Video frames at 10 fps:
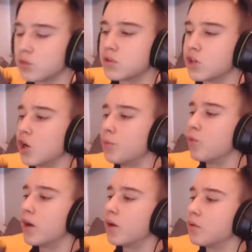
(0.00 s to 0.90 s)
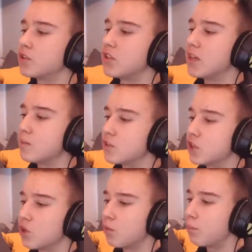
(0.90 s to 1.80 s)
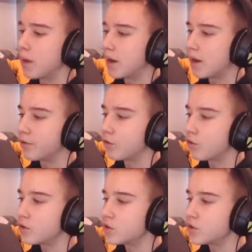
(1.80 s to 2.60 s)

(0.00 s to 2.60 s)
can someone tell me why our team is so bad,